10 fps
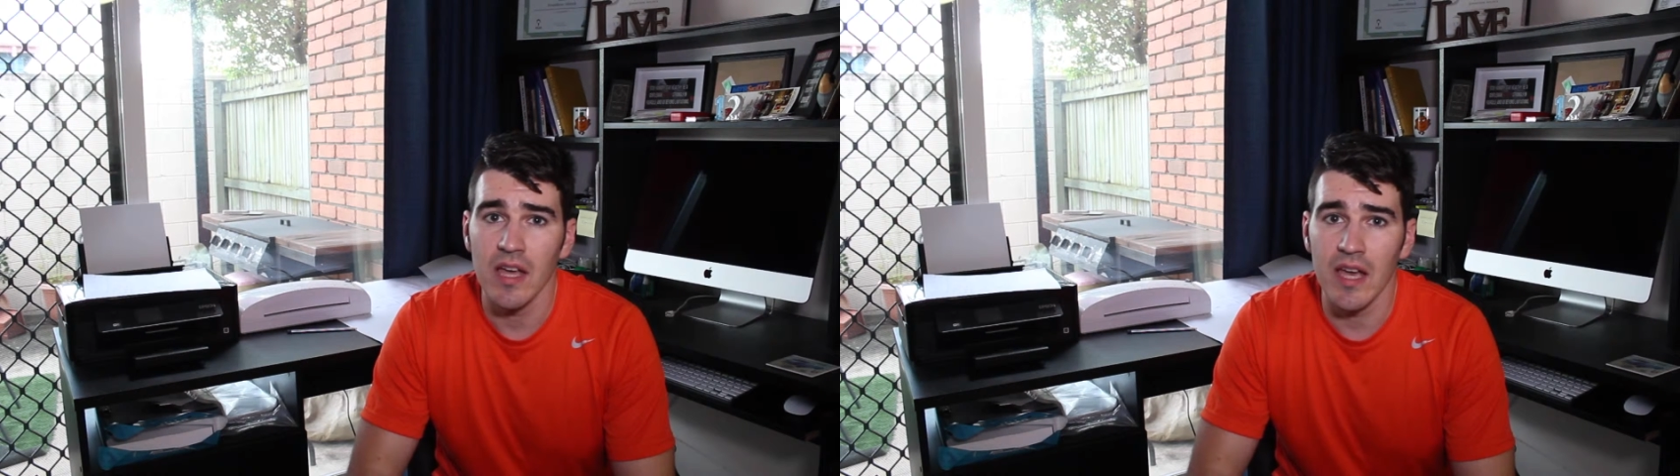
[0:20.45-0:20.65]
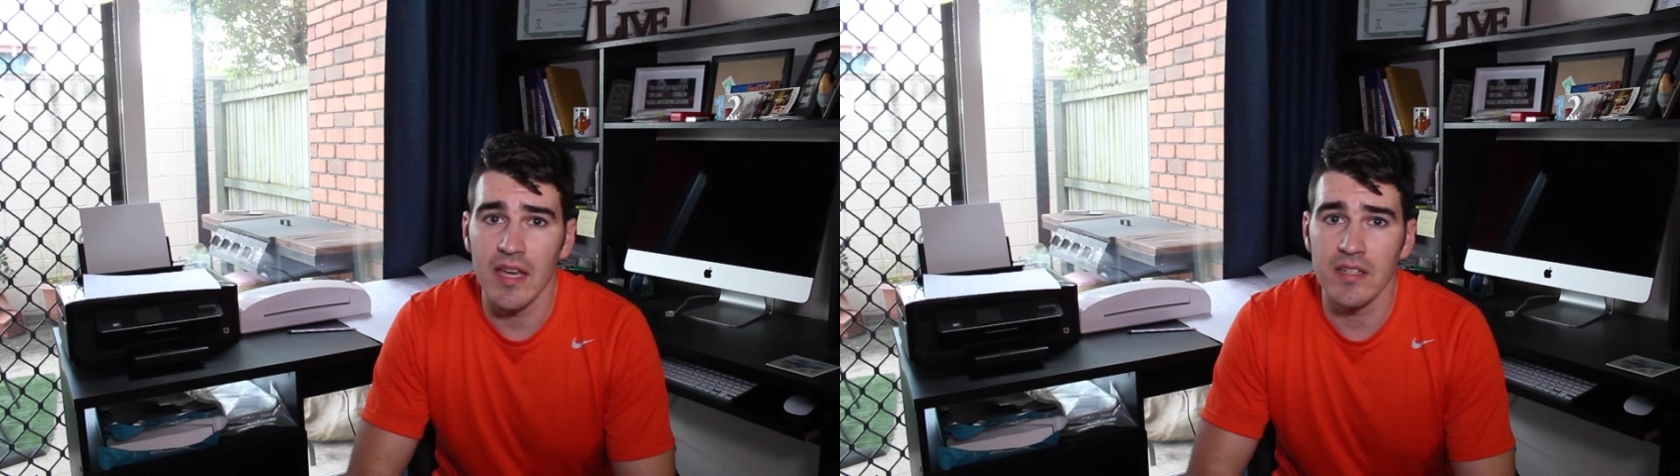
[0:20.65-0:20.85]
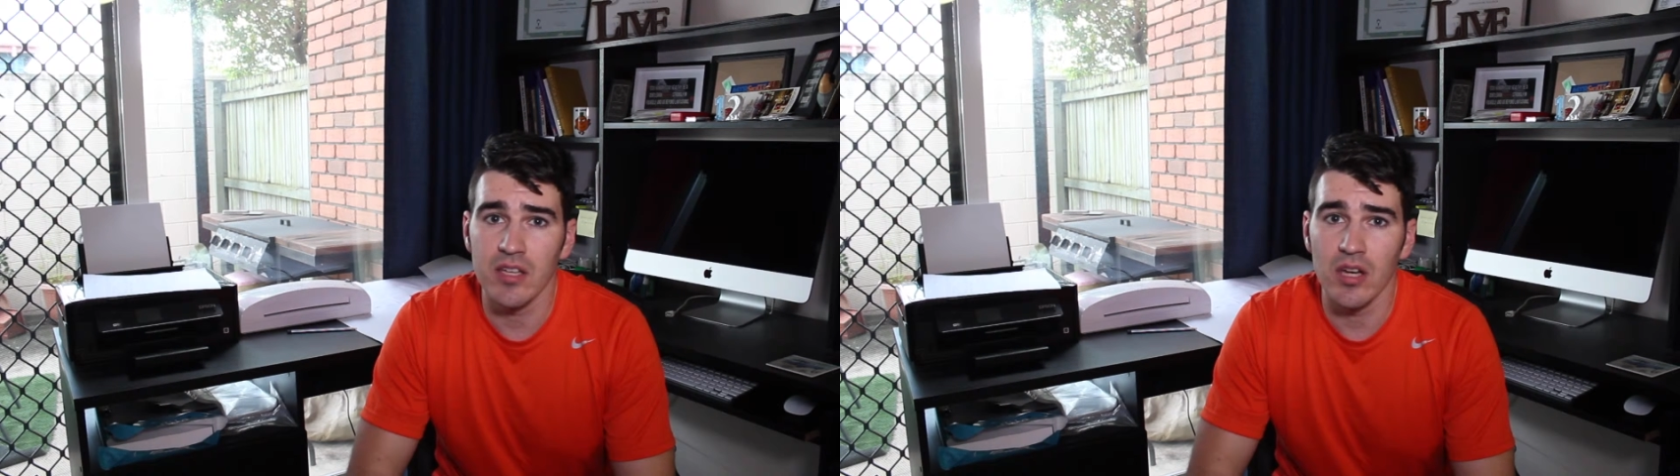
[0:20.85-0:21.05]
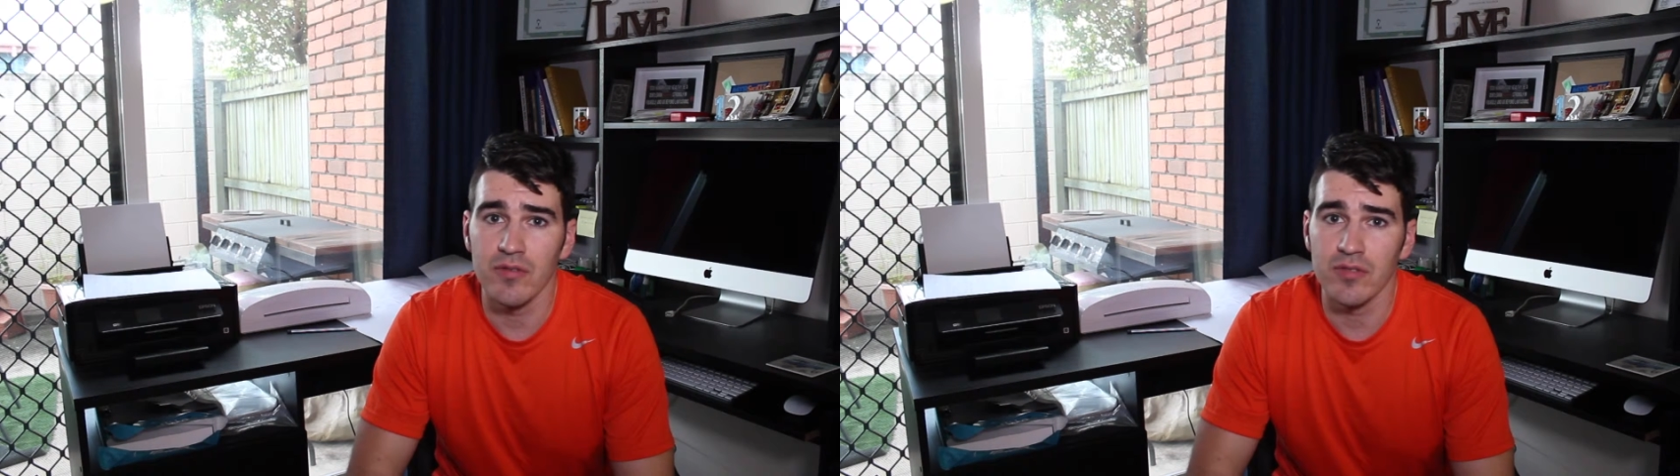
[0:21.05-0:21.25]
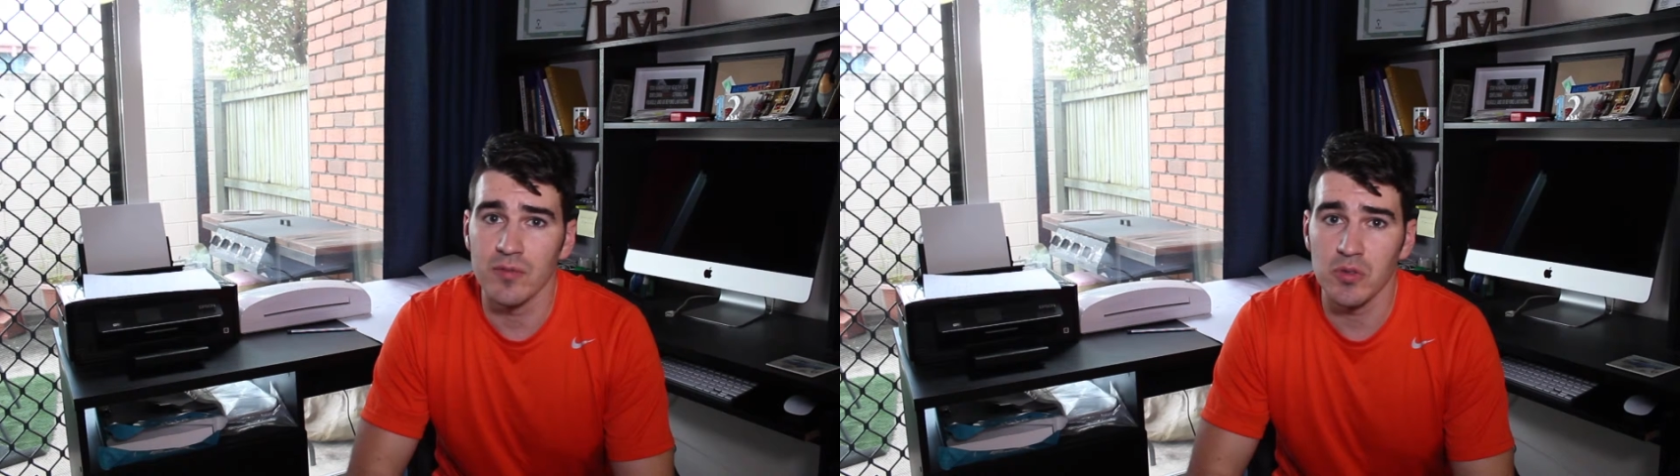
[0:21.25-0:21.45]
and
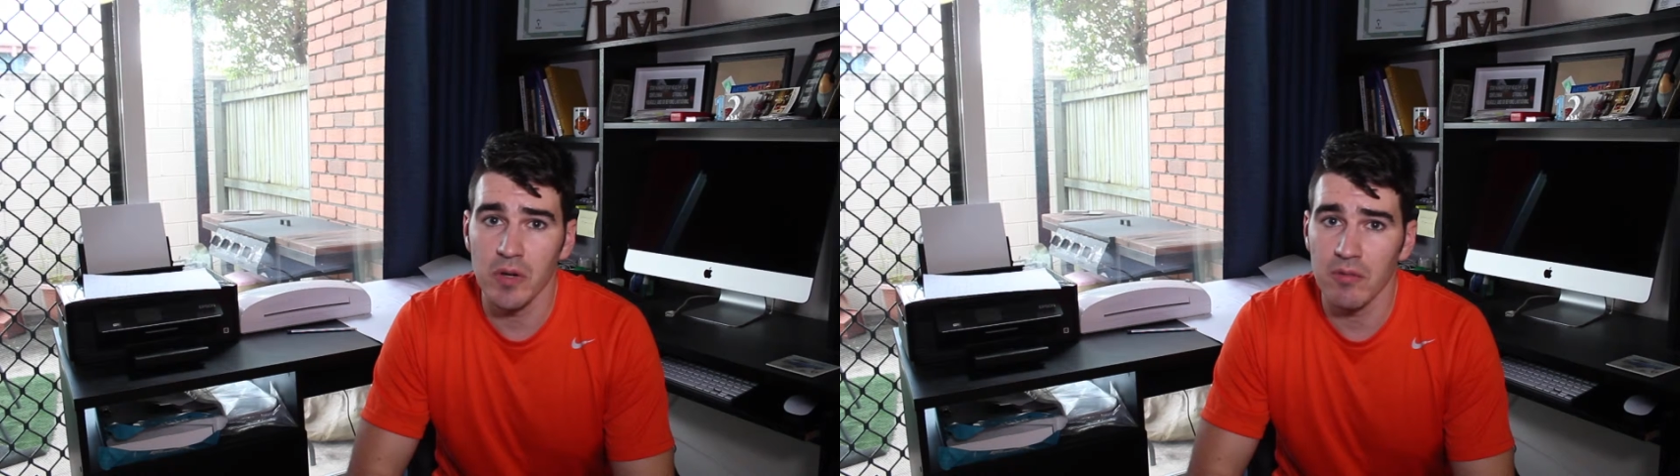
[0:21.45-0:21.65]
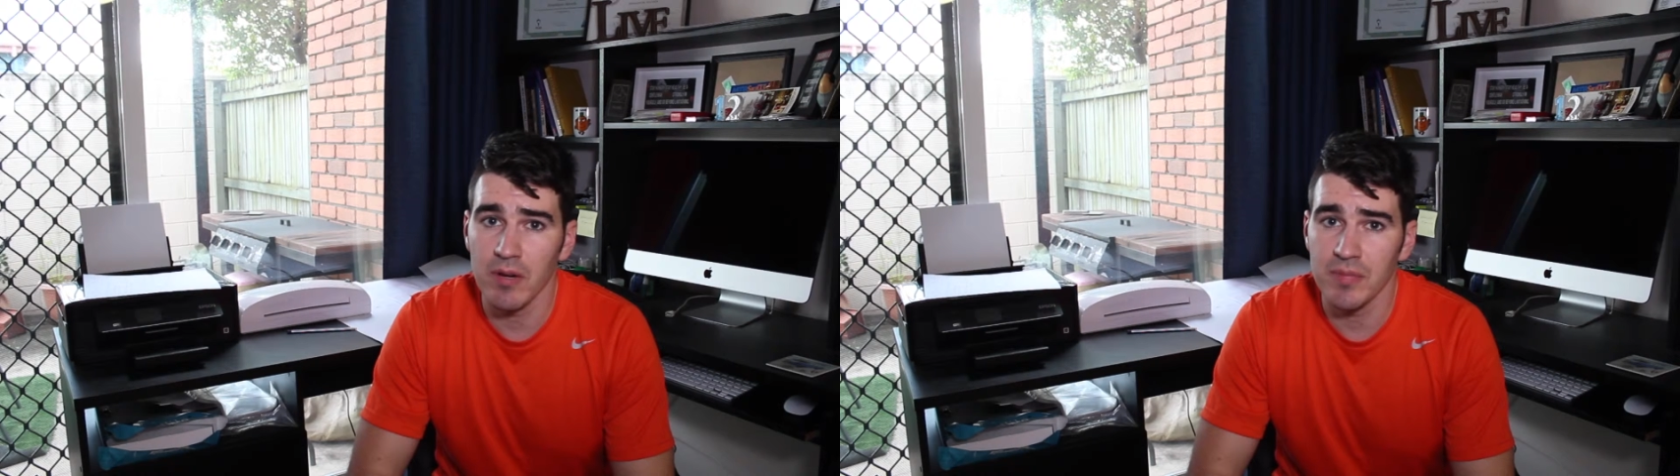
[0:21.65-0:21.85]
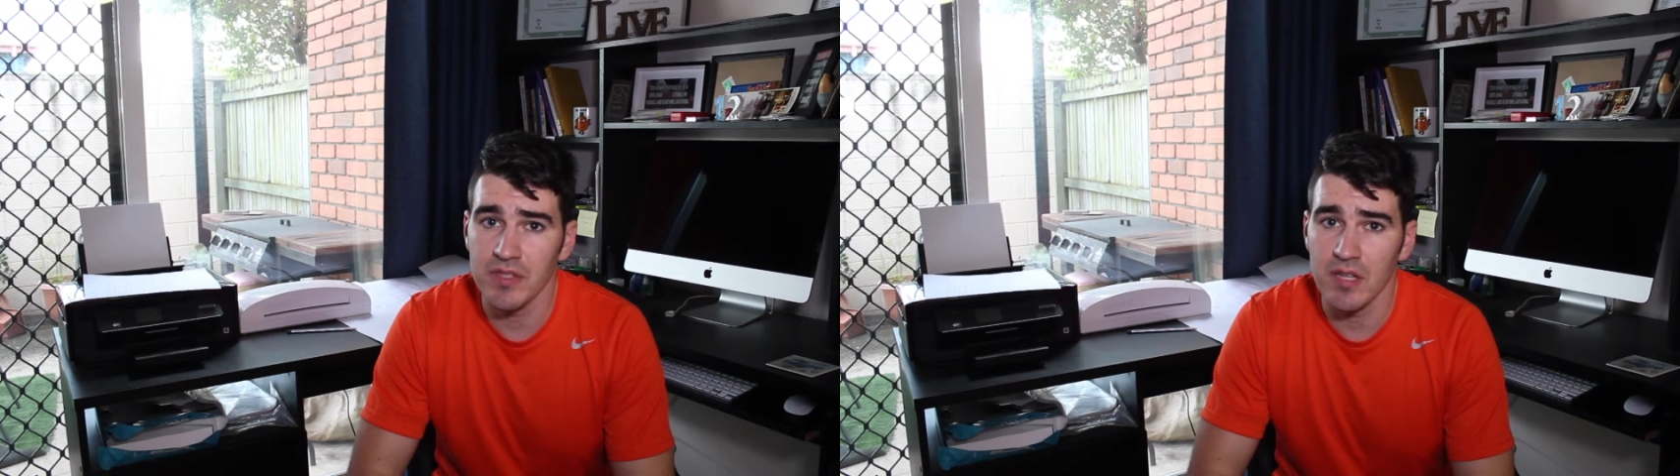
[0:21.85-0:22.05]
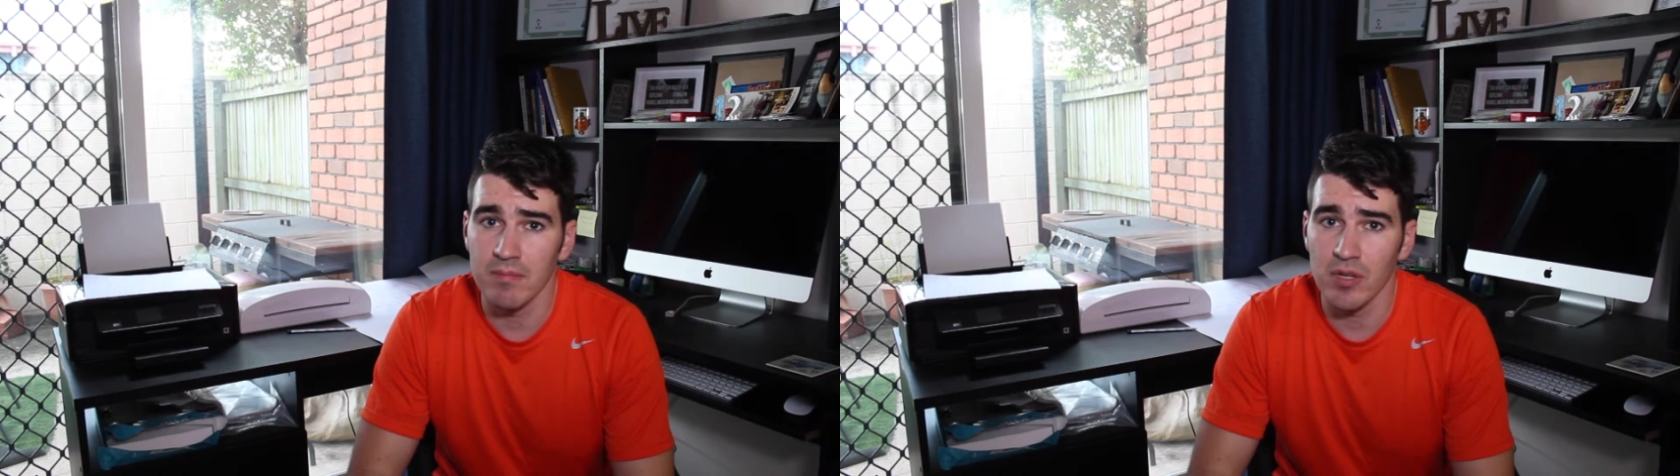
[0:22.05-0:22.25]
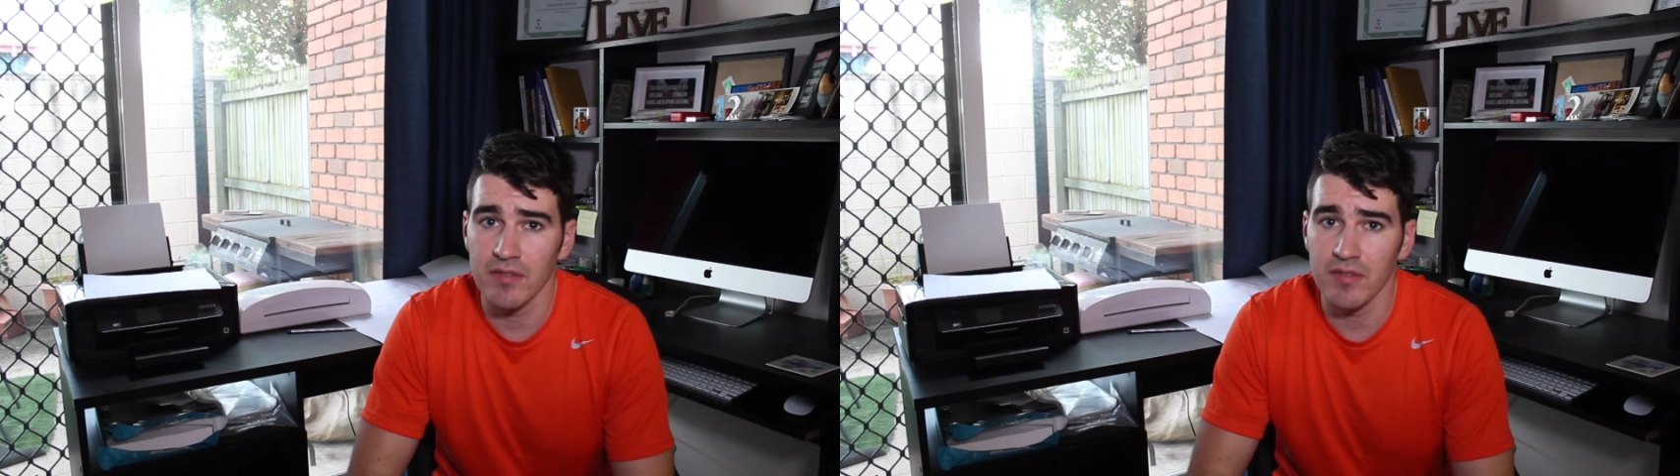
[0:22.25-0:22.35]
go from 21%